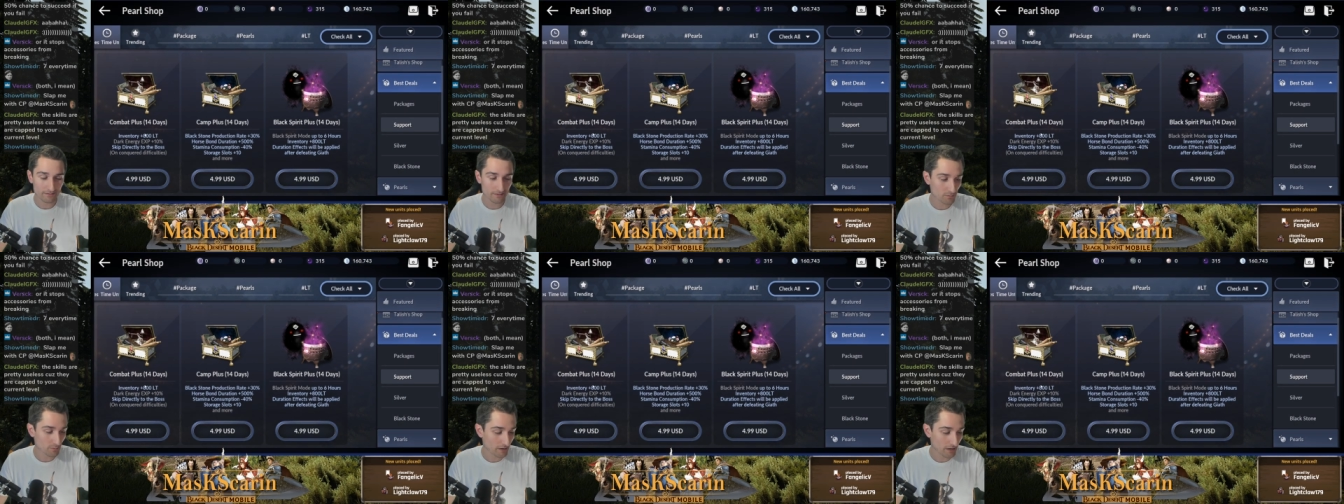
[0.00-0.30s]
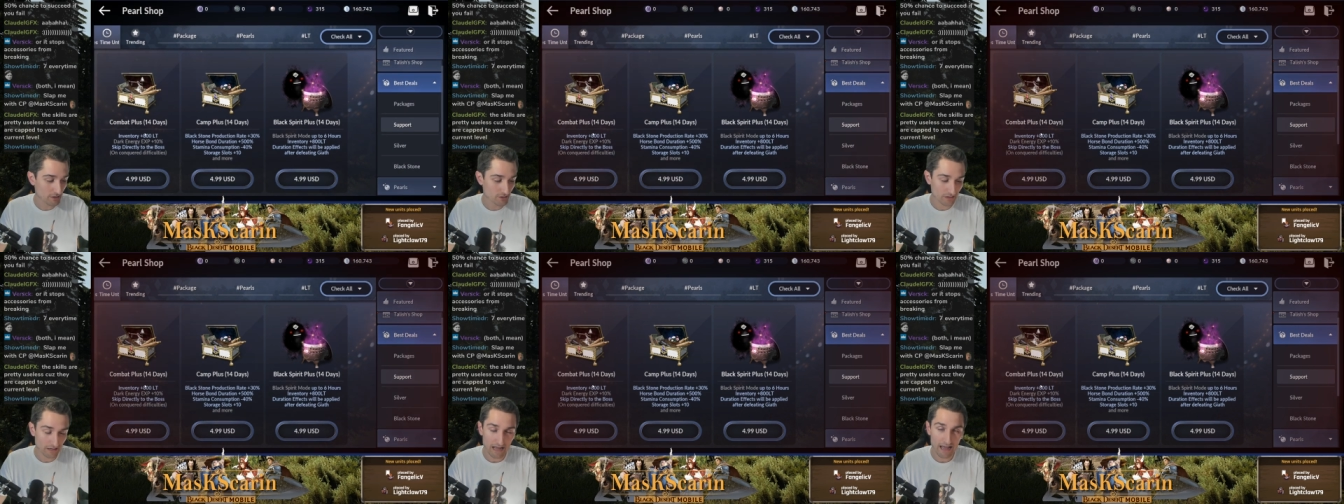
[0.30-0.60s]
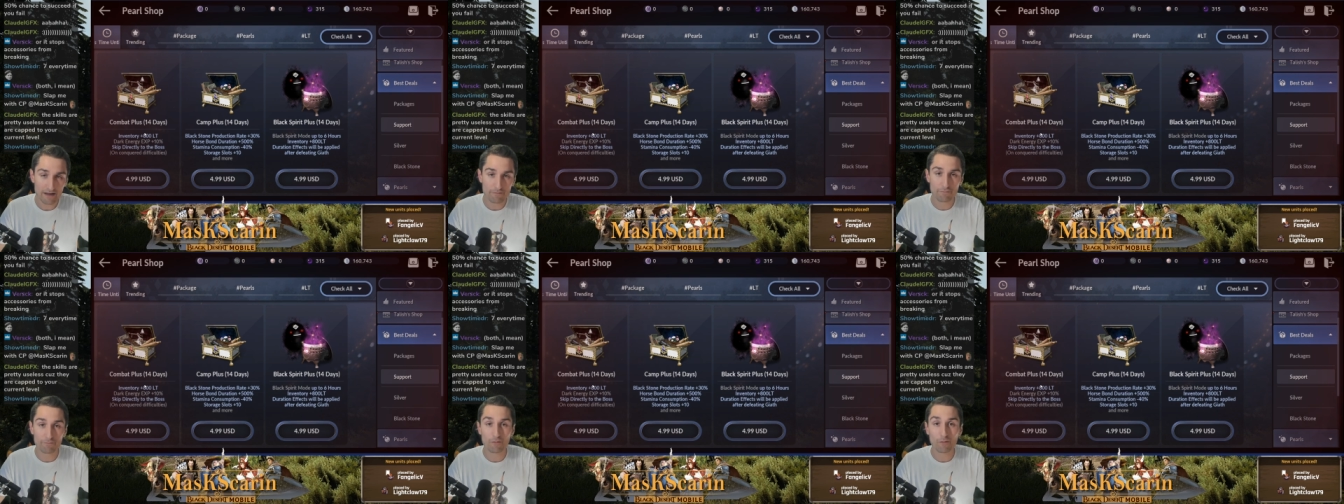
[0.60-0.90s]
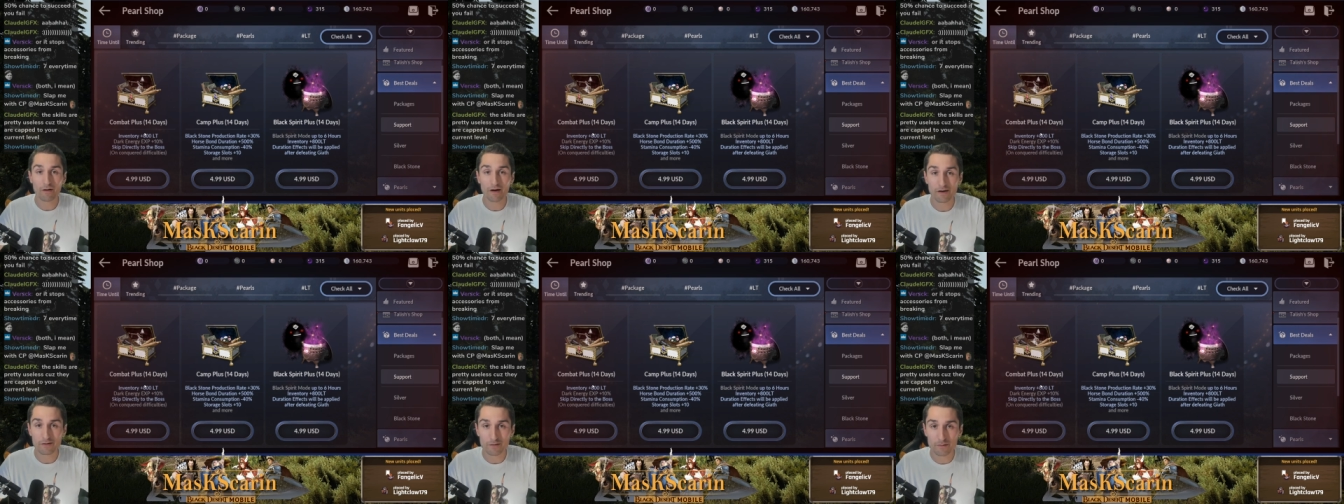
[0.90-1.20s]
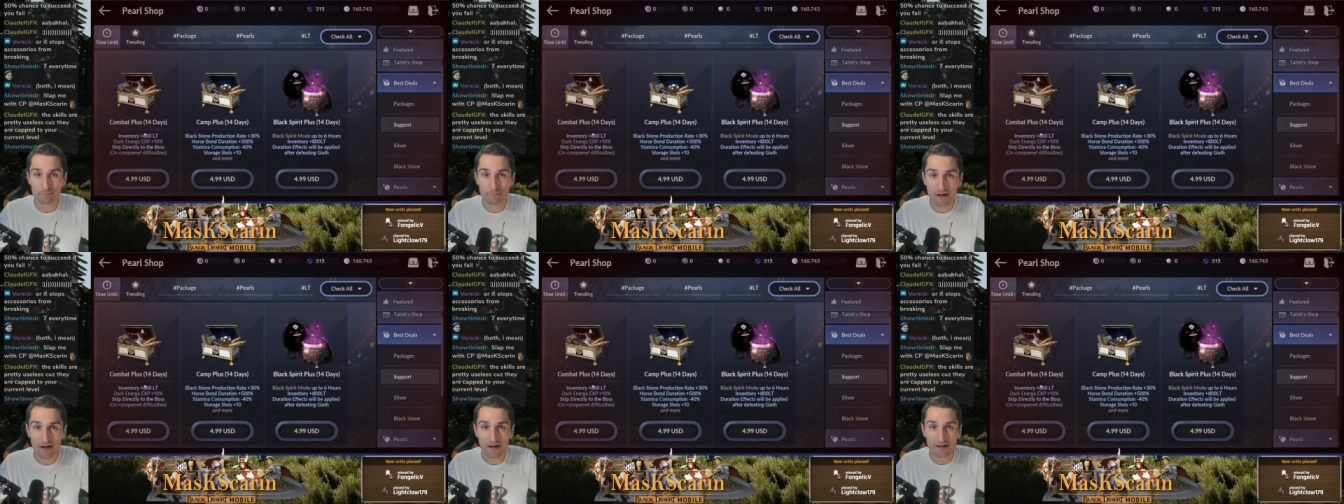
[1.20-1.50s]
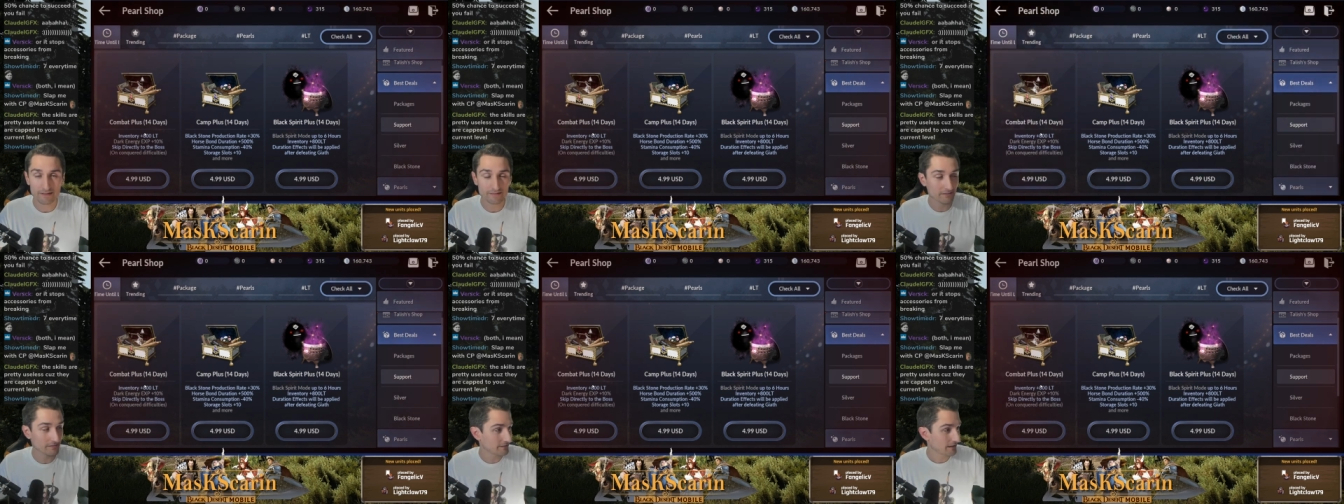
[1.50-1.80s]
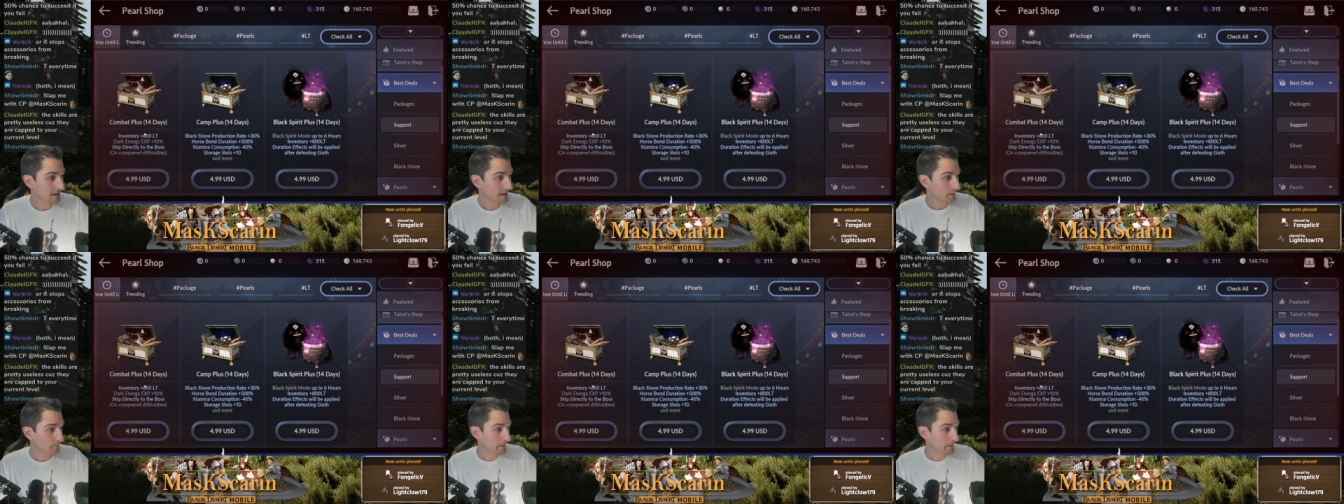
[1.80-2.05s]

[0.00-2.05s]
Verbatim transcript: situation." I had 400 pots.